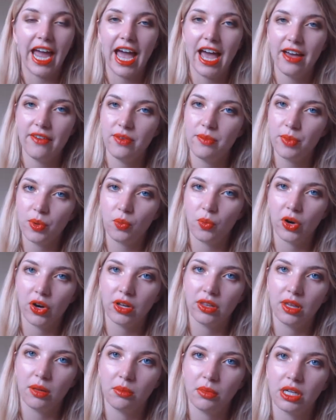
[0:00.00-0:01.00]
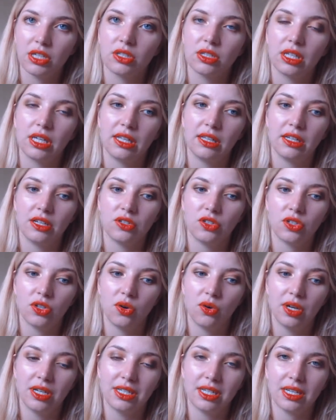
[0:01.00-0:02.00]
I haven't been wearing them much lately,
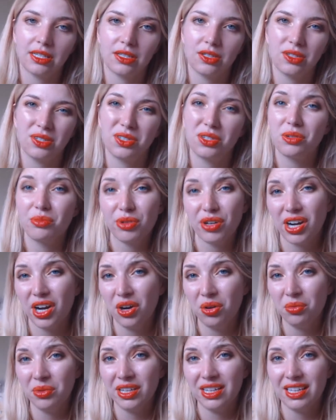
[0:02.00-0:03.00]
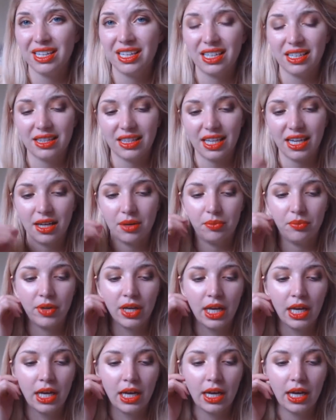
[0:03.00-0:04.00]
so it doesn't super help me to get them